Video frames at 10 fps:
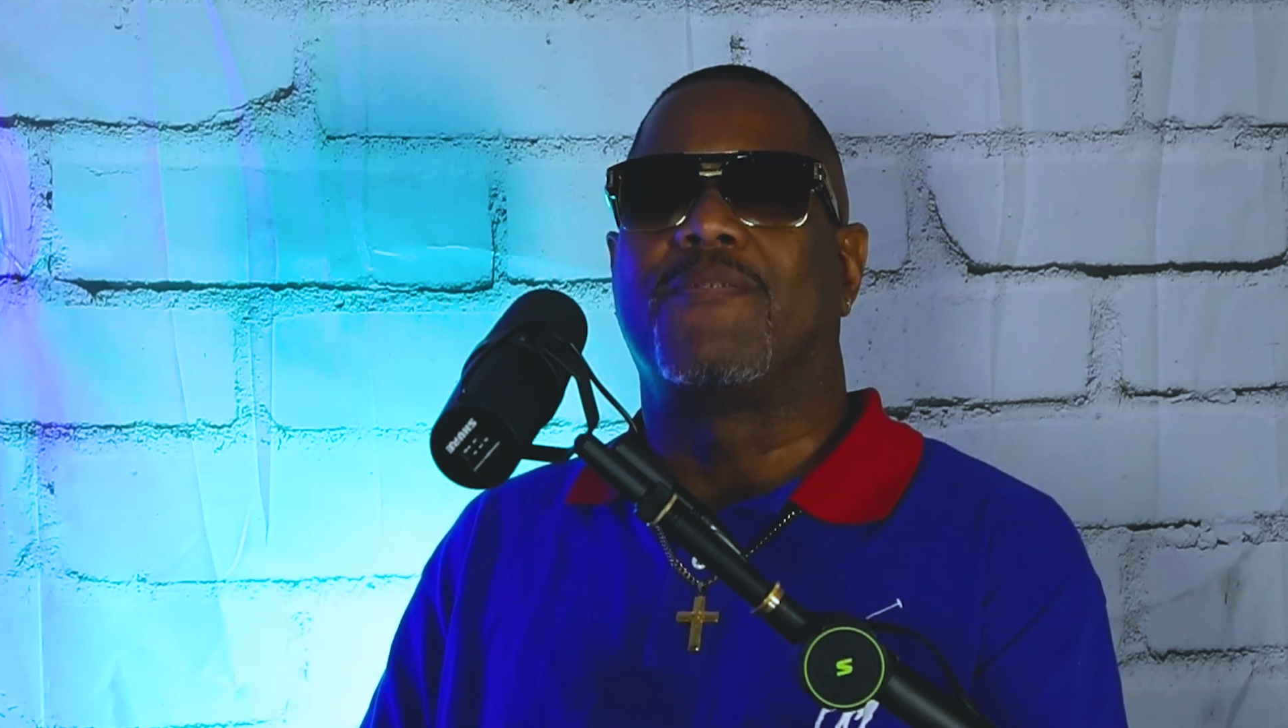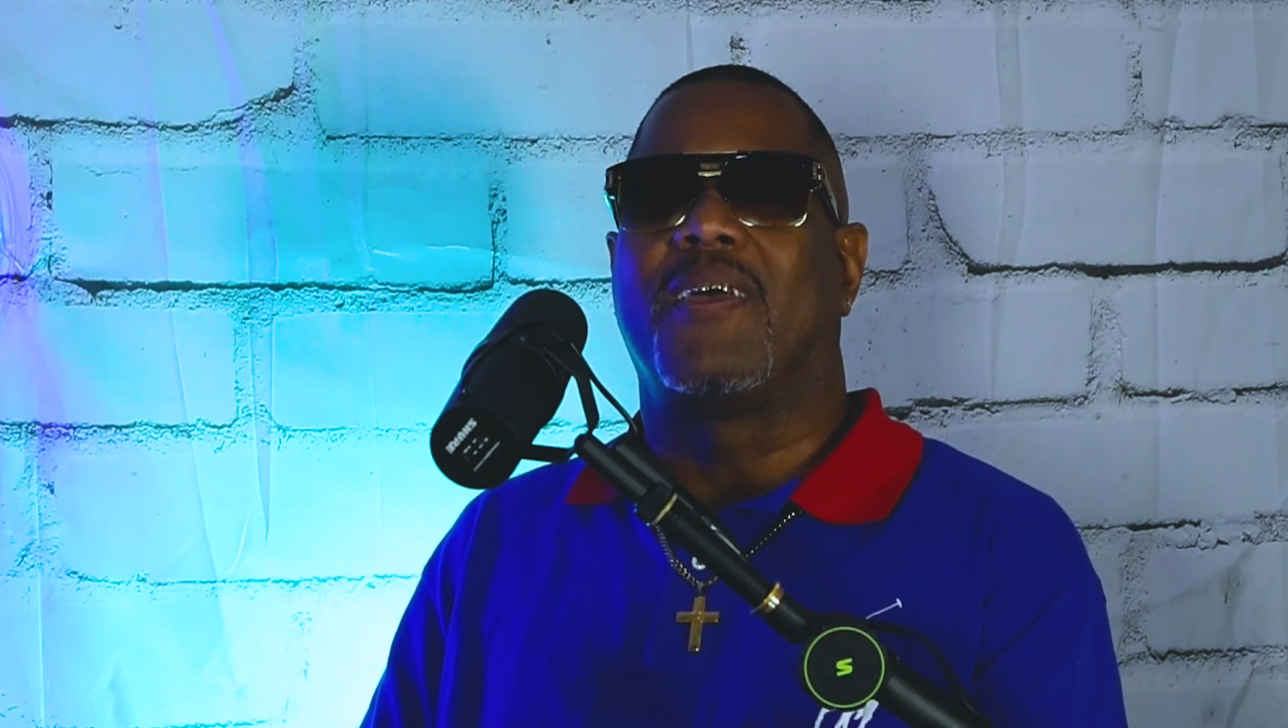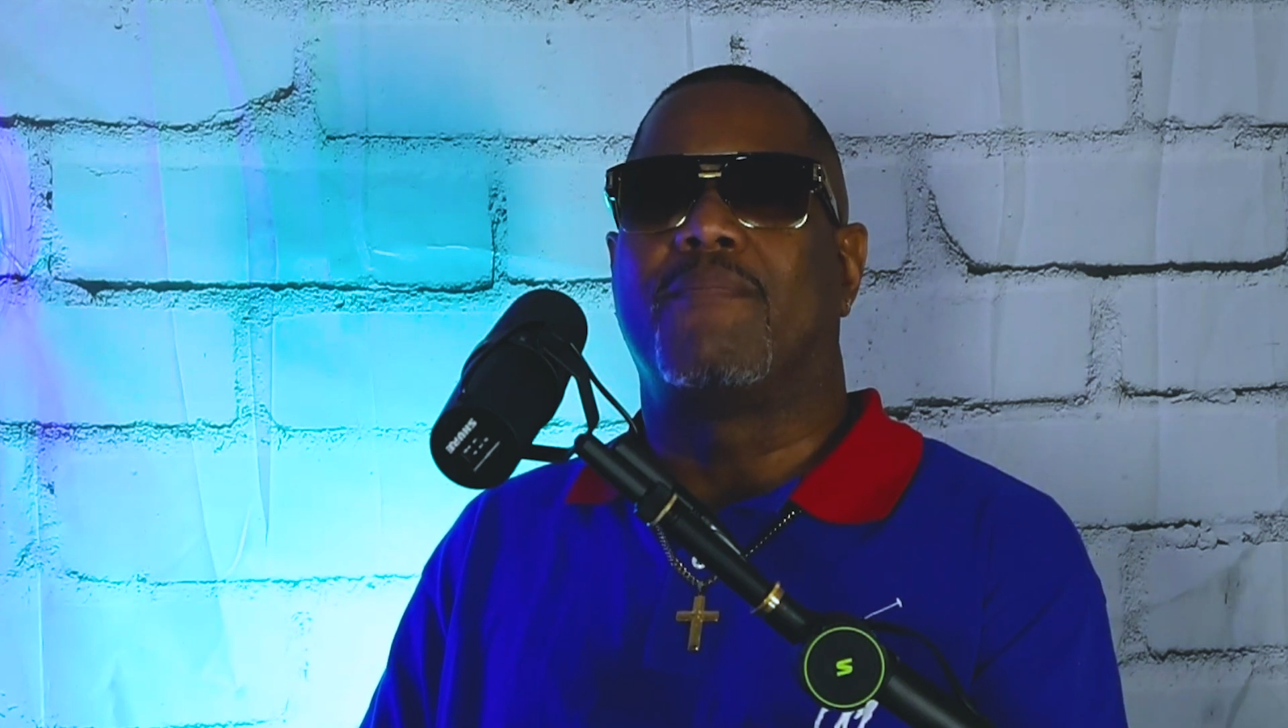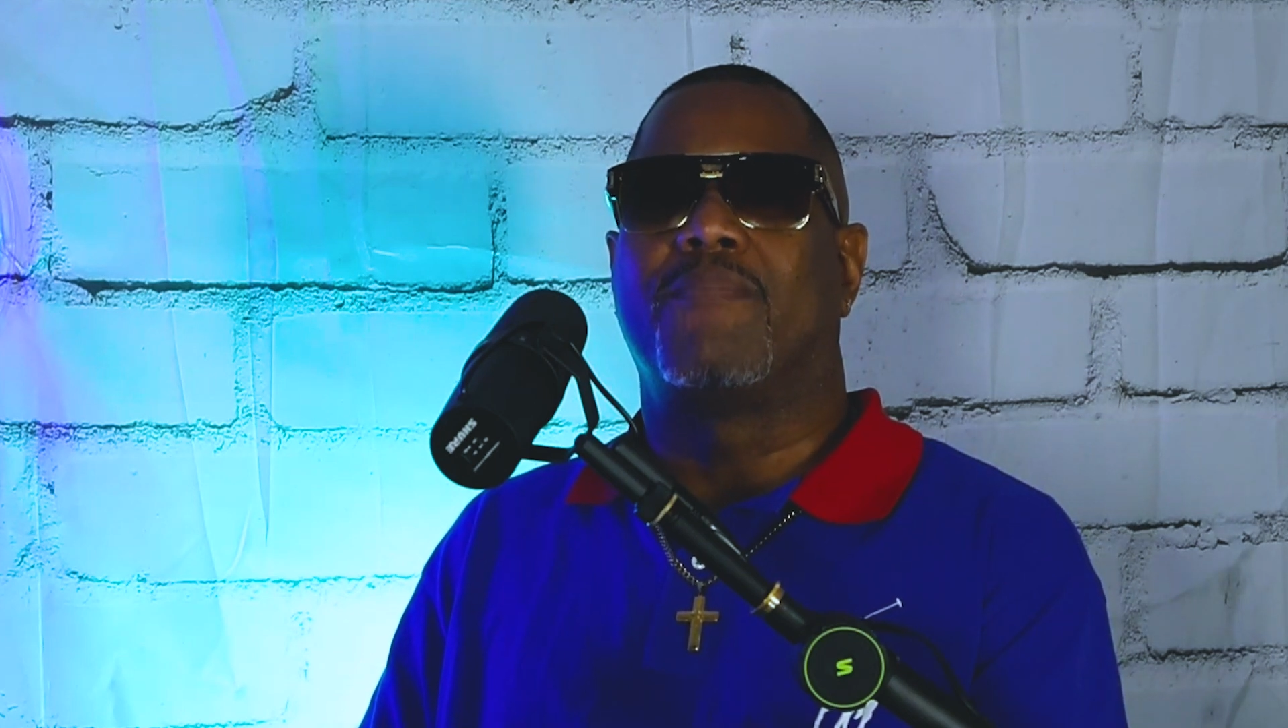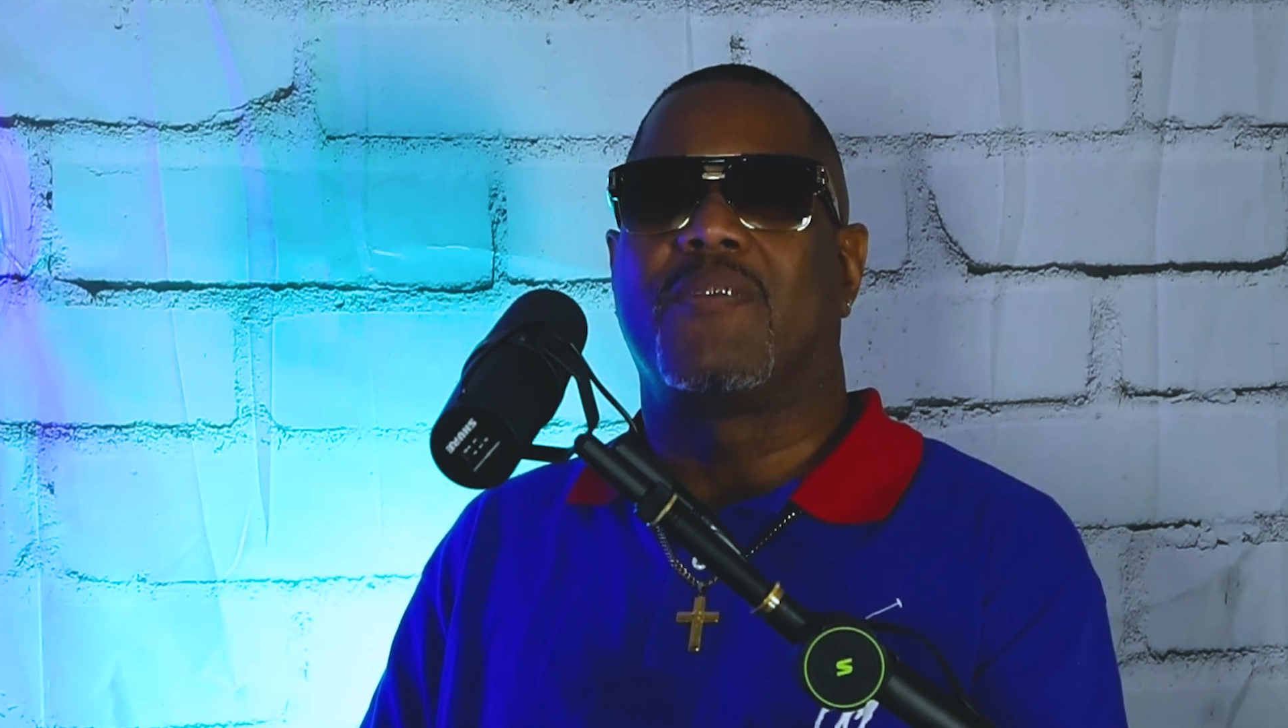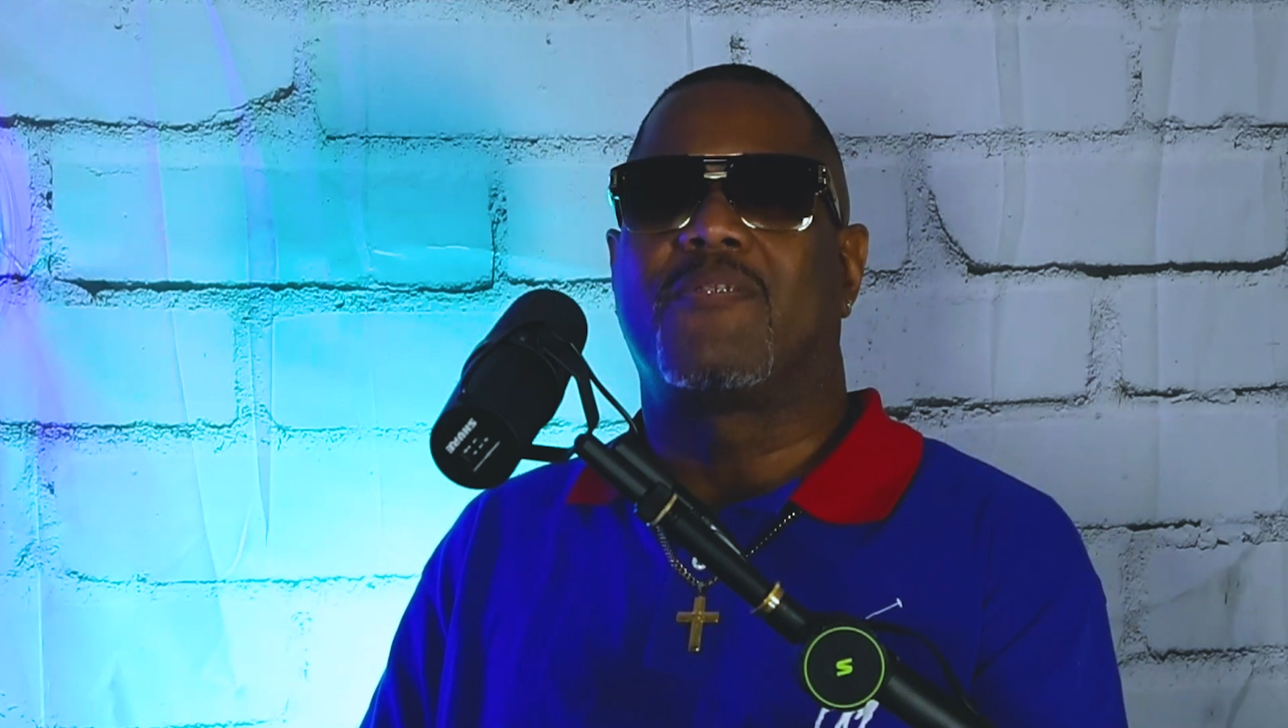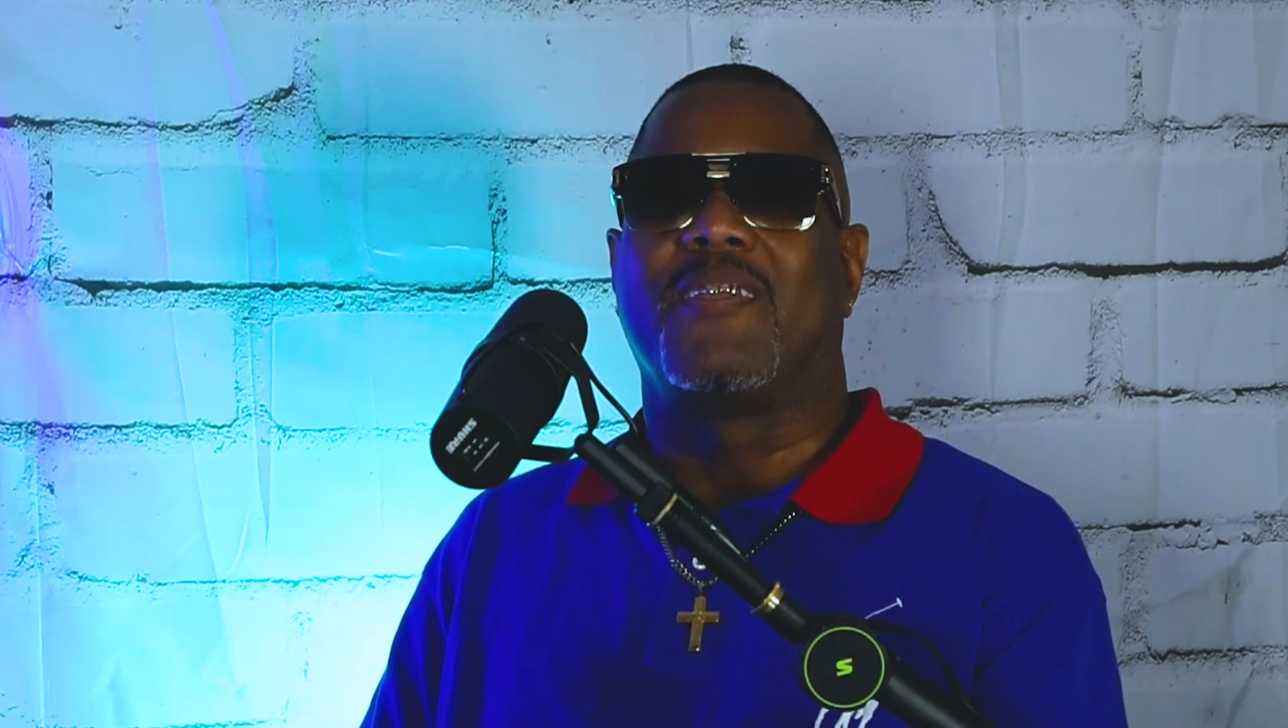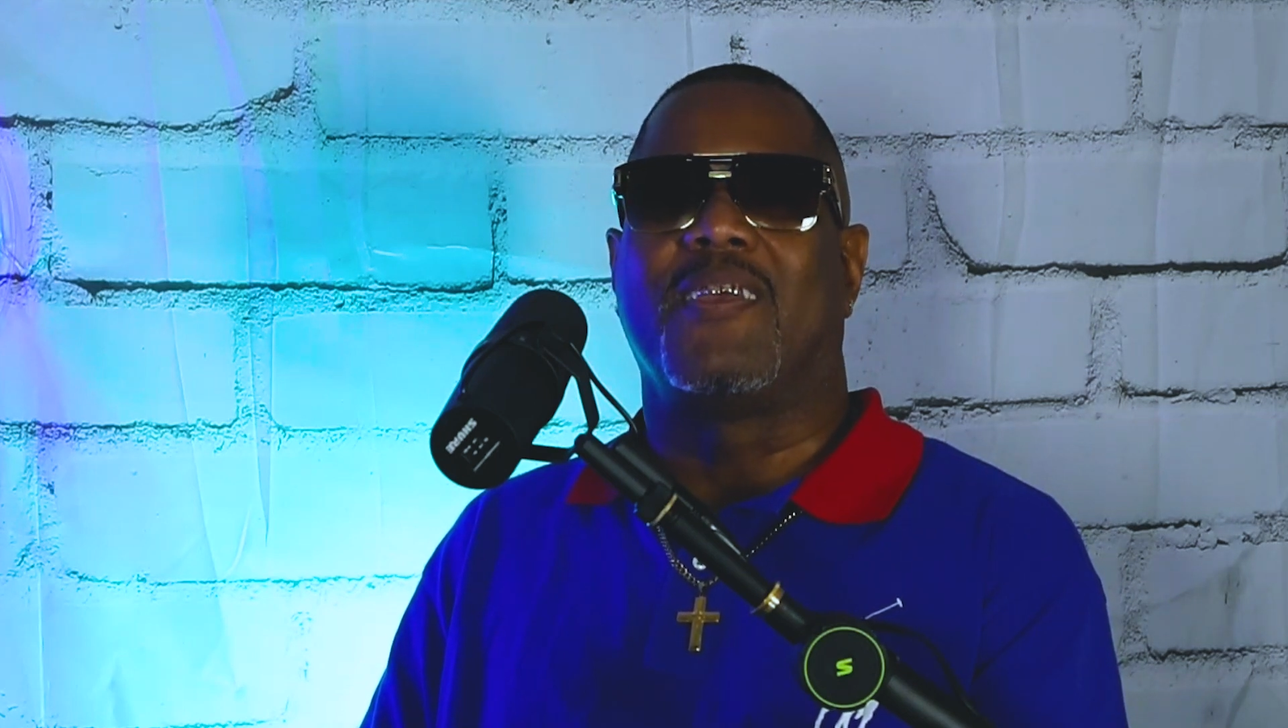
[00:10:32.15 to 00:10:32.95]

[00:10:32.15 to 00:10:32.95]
that much in